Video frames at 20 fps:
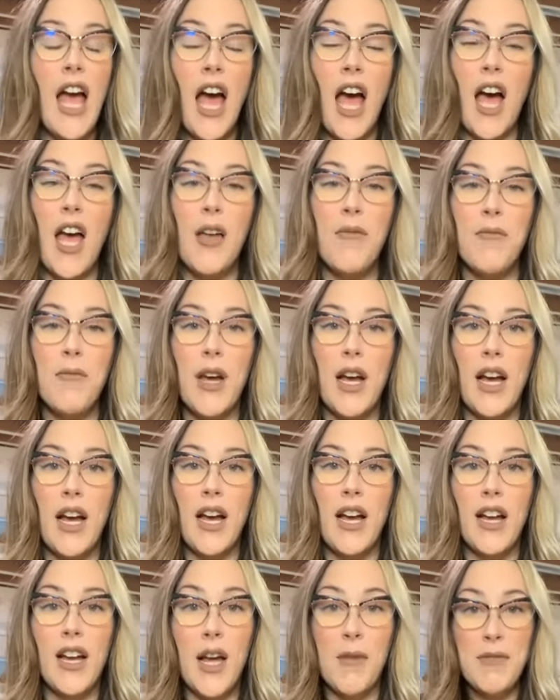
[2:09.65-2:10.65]
I'm
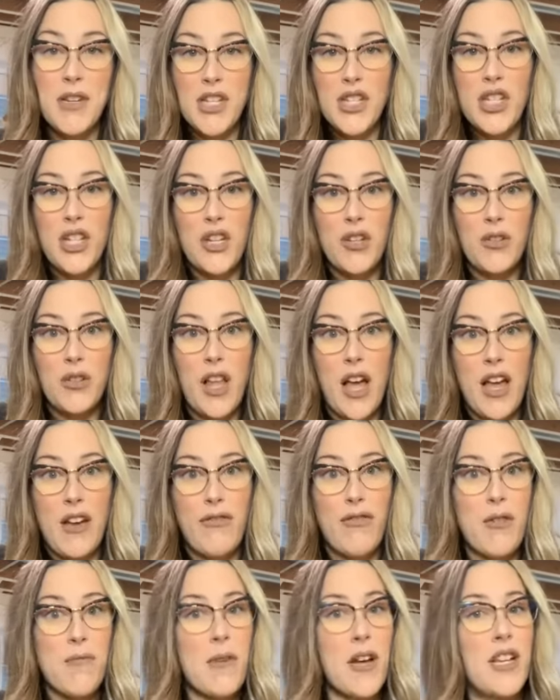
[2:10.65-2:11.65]
uh, coming to you live
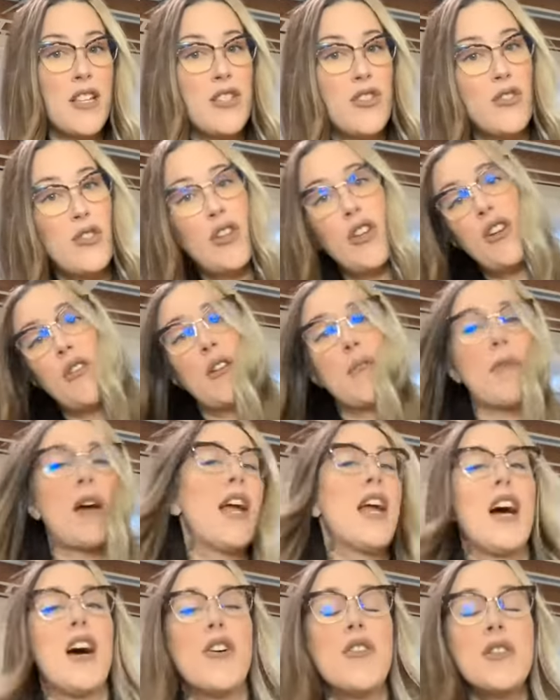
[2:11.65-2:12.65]
from my studio in
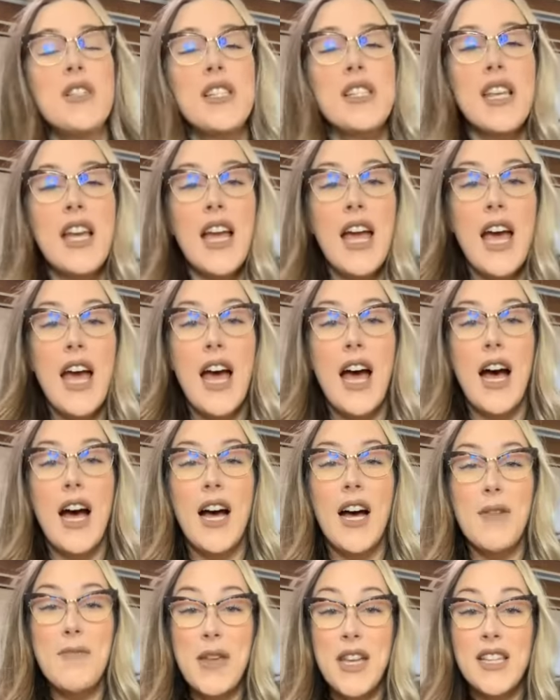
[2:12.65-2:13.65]
my house
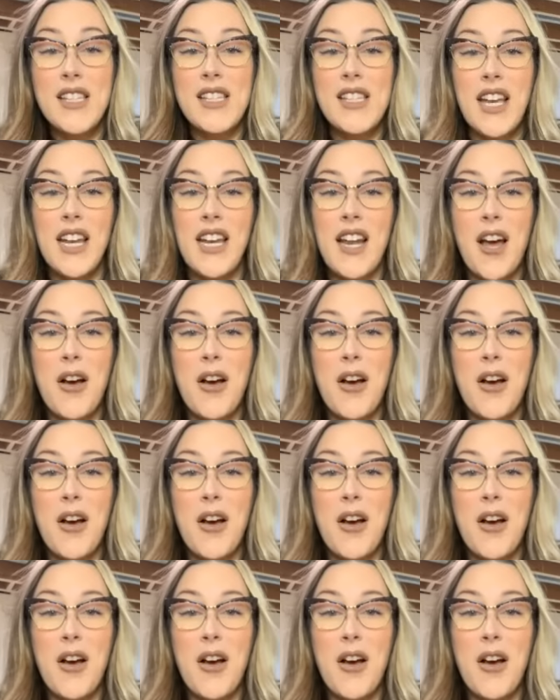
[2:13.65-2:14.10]
um, in St.